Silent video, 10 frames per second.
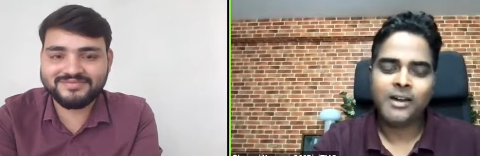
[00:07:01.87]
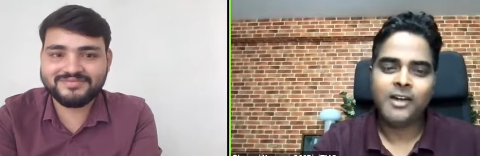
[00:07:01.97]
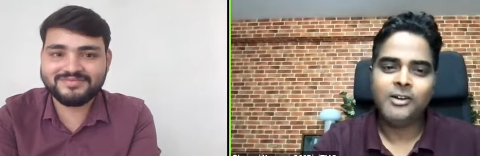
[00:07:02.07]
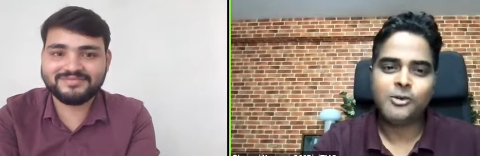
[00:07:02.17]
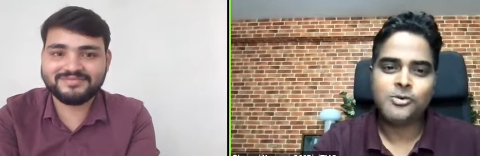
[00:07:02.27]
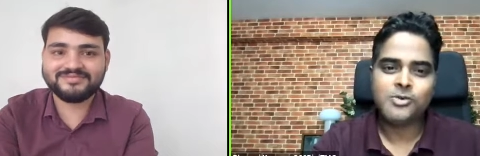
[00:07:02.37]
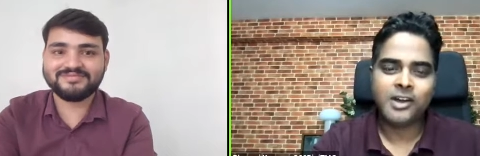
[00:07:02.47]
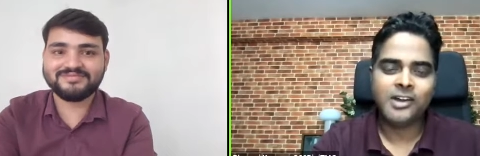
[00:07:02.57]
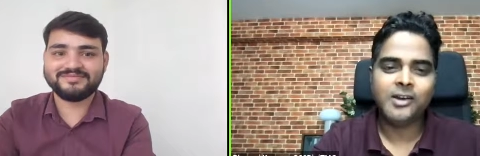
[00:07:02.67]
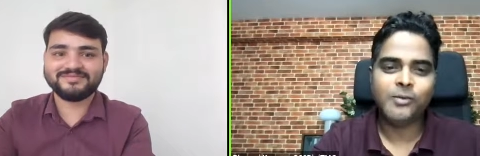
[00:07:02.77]
Speaker 1: right, to
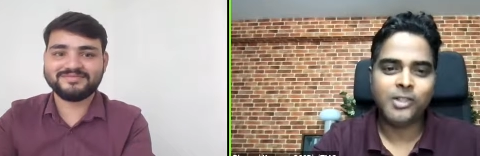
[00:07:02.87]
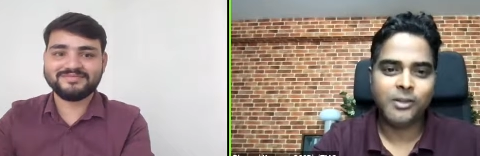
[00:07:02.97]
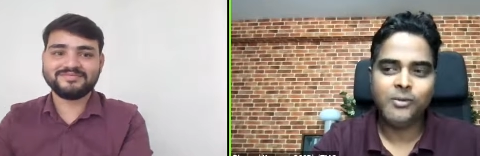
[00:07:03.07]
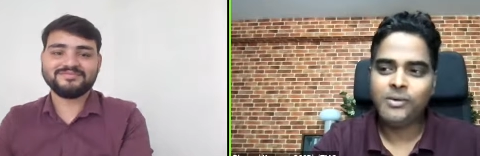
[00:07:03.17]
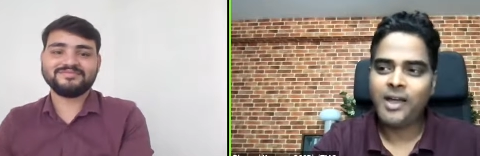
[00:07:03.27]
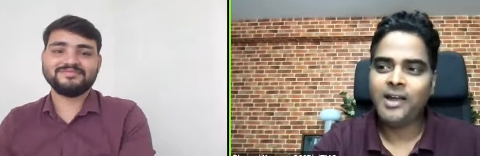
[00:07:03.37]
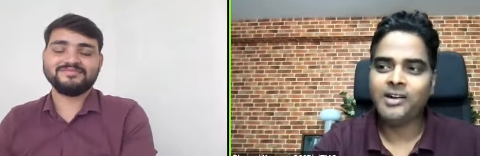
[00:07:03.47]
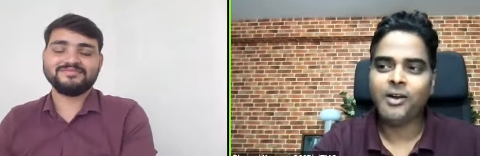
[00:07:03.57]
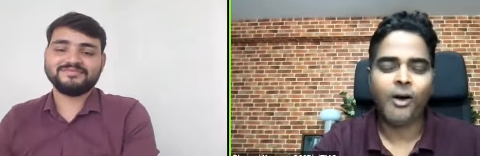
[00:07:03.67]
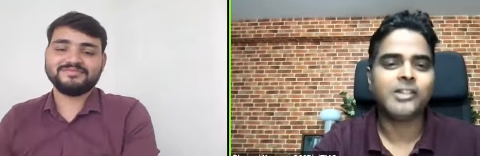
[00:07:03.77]
connect with you,
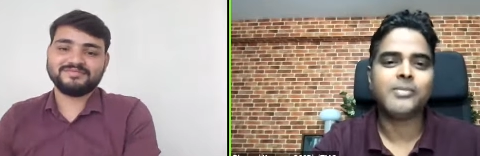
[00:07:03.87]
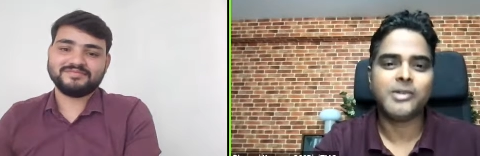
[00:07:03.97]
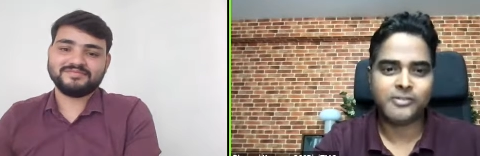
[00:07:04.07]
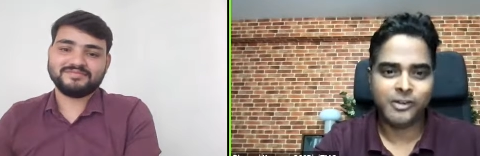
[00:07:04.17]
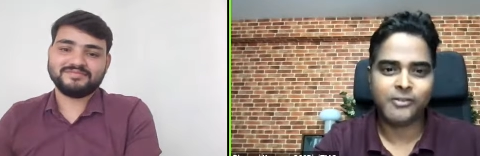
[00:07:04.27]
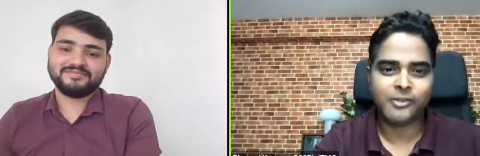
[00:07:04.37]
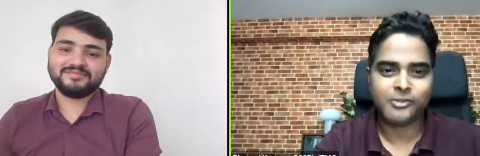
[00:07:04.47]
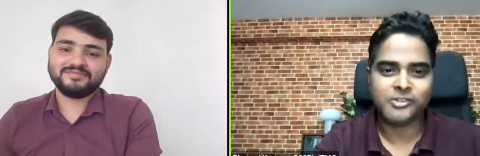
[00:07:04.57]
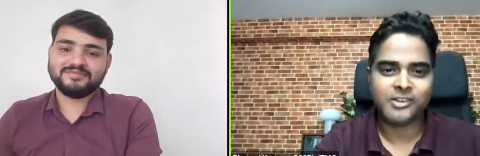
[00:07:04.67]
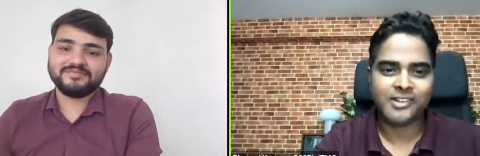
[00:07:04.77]
and all the best for your
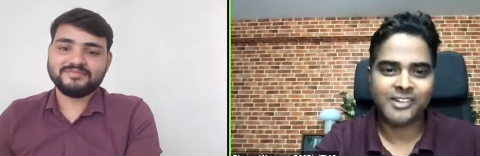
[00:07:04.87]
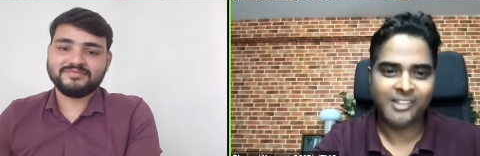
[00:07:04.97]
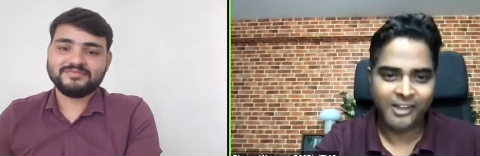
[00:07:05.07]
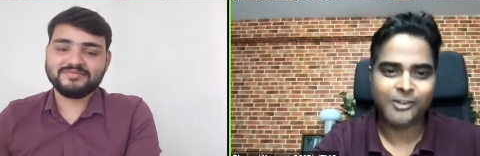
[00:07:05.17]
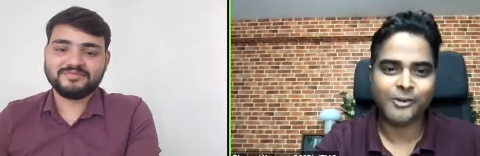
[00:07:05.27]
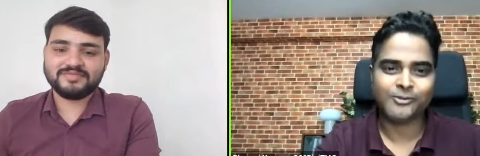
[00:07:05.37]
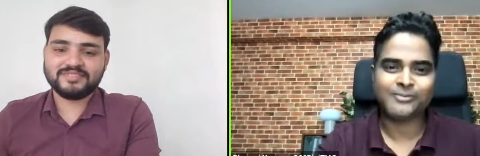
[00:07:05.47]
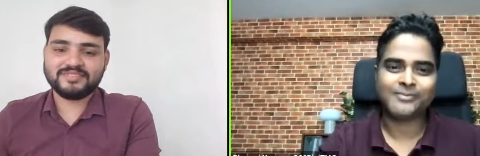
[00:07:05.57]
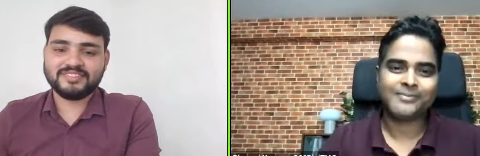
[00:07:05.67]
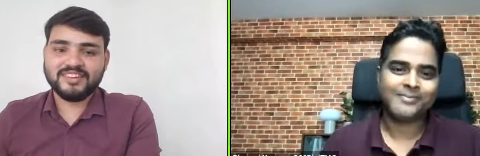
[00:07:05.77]
future. Thank you.
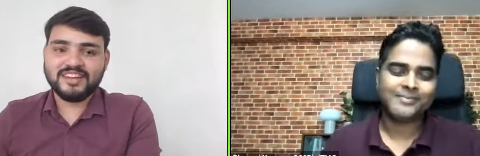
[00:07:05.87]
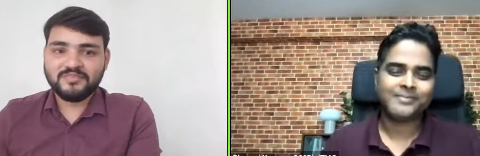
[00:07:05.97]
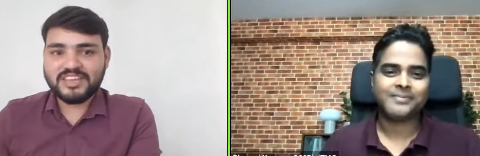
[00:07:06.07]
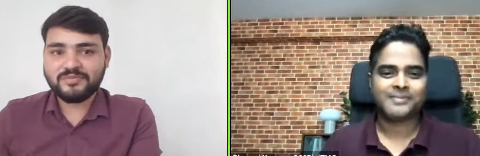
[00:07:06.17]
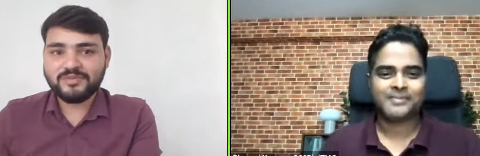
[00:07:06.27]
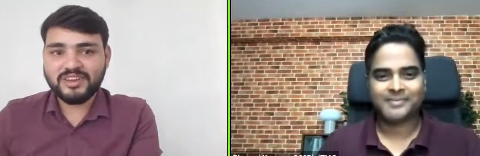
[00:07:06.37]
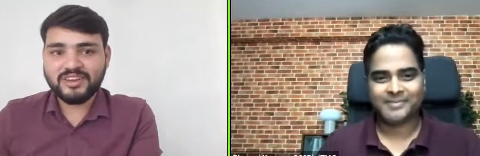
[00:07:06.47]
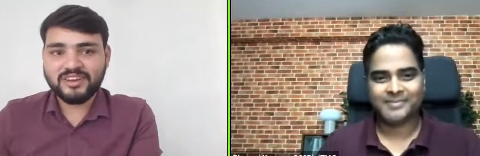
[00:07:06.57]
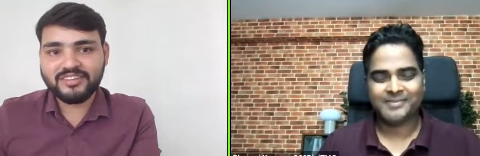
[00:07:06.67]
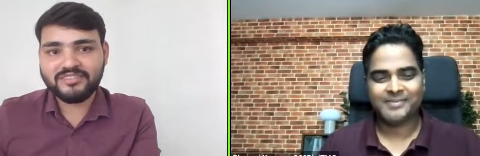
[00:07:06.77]

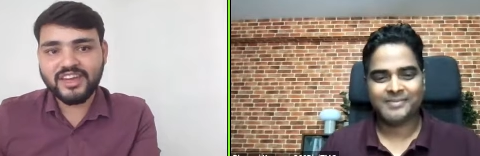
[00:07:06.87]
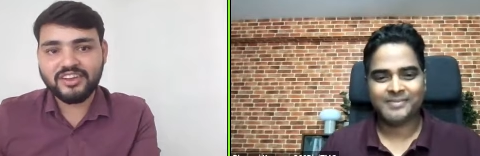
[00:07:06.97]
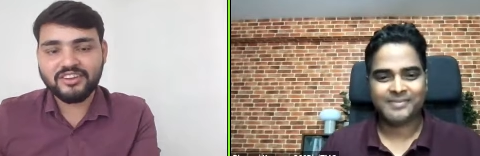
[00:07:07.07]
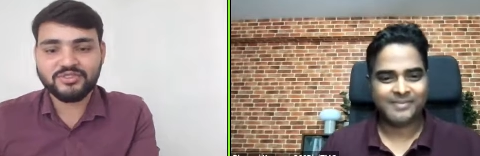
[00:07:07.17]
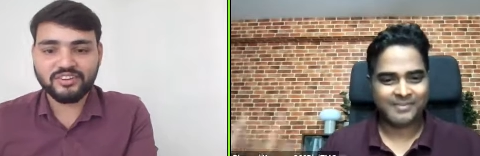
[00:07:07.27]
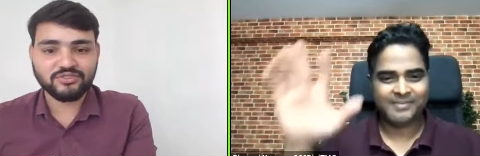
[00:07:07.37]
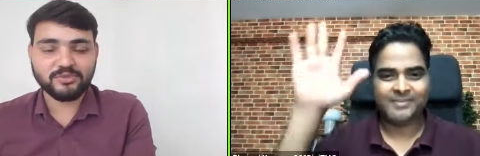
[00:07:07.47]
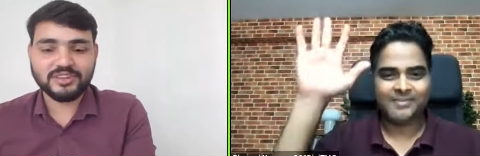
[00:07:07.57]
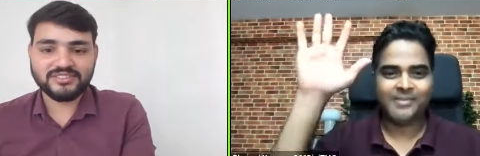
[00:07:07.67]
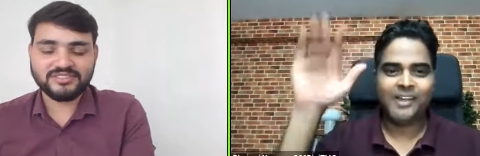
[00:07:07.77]
Speaker 2: Thank you so
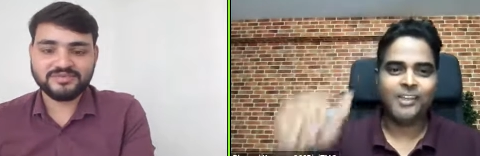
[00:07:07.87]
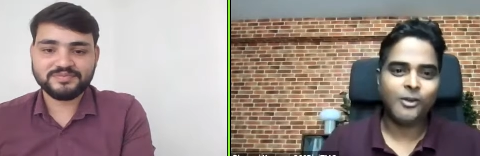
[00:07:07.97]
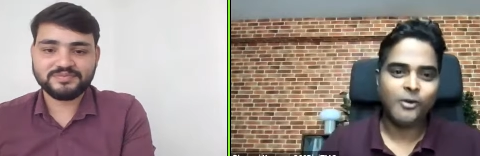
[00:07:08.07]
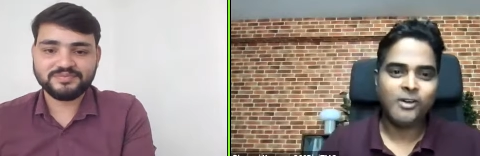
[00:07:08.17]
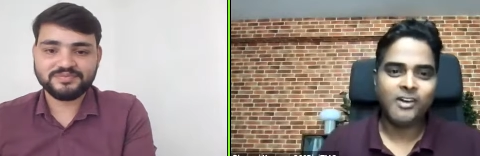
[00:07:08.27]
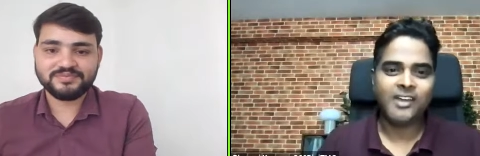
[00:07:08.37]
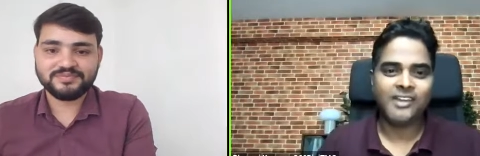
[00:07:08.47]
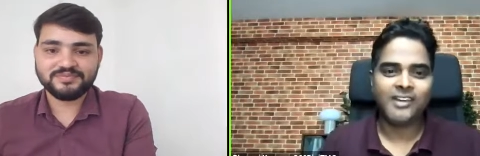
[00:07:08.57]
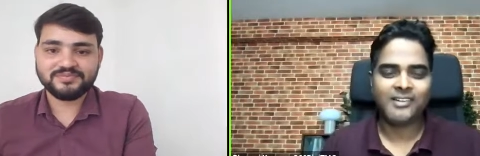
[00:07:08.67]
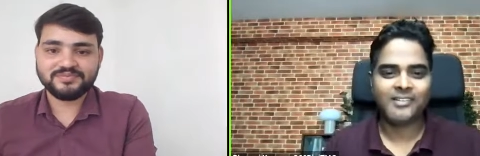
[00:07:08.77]
much.
Speaker 1: Thank you. Take
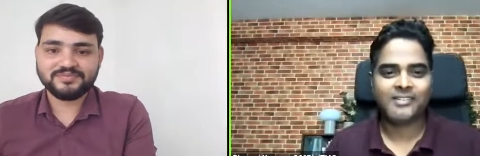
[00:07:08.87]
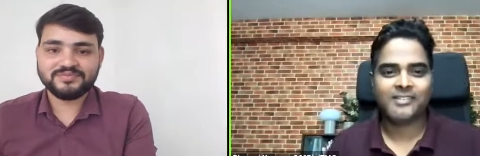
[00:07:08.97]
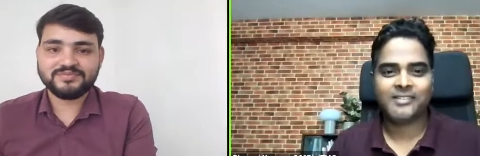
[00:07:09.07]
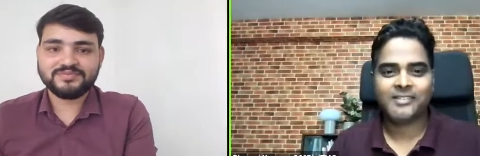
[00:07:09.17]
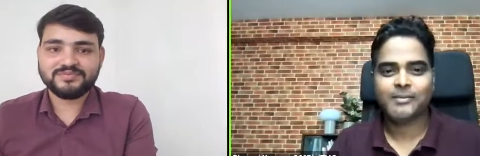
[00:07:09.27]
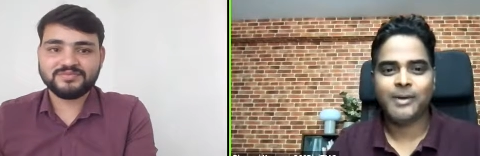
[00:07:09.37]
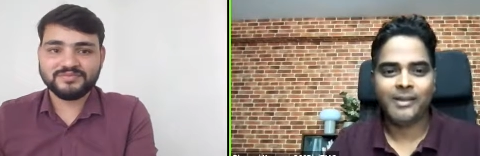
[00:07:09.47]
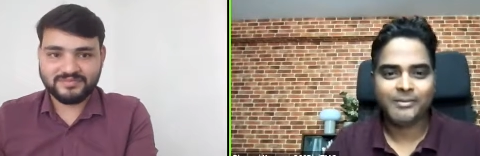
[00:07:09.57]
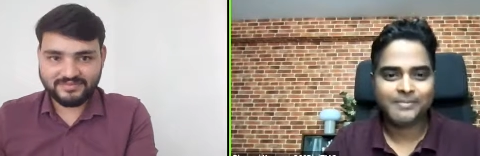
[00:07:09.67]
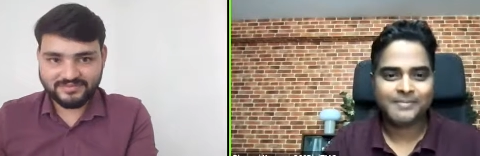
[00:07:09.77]
care.
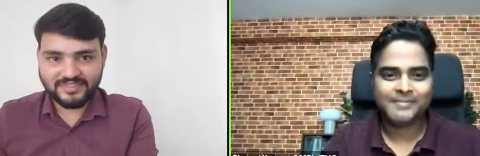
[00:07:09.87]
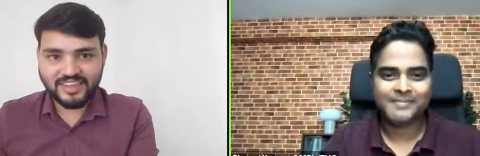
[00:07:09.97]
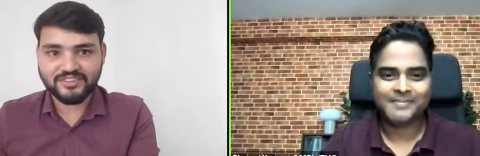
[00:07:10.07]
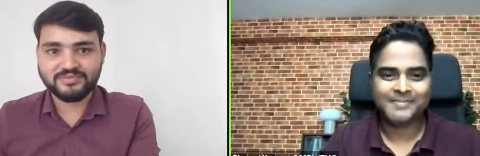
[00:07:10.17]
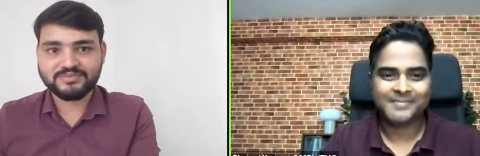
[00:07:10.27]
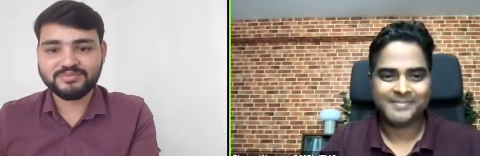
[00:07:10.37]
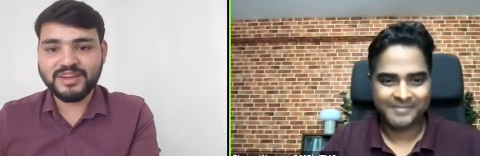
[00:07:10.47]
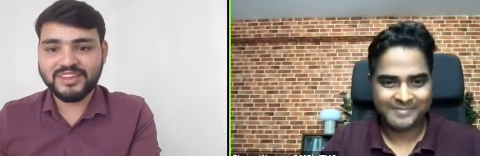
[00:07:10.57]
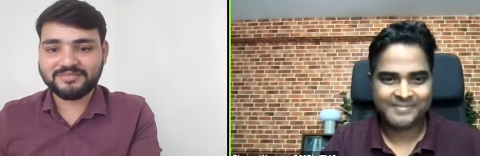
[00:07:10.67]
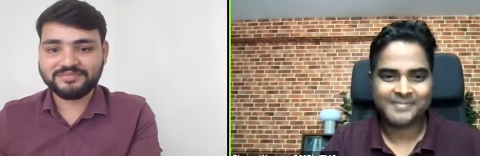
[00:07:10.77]
Bye. Thank you.
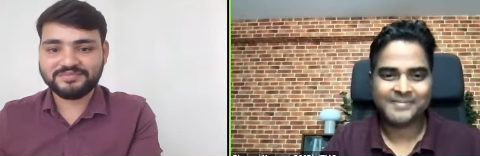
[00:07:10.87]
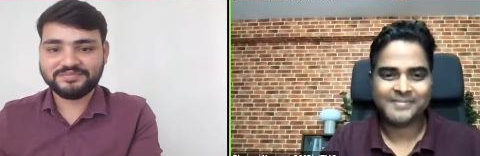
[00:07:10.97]
Bye.